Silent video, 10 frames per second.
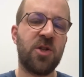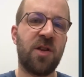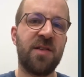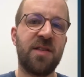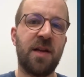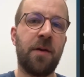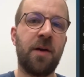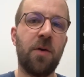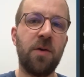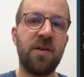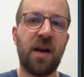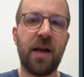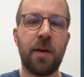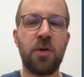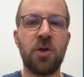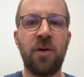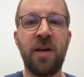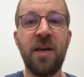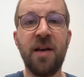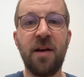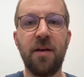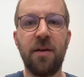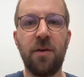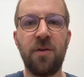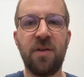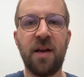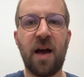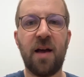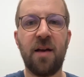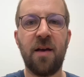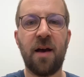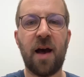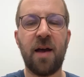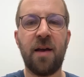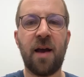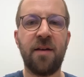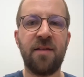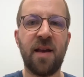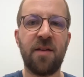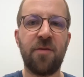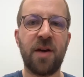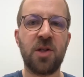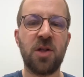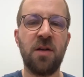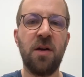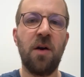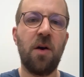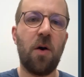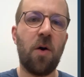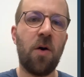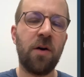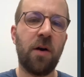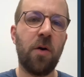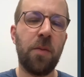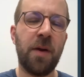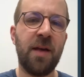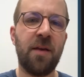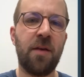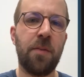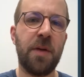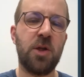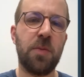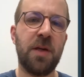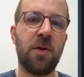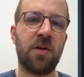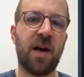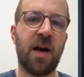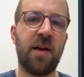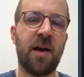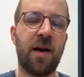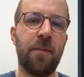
this in code, like I'm showing here, using ini set function or globally in the php.ini.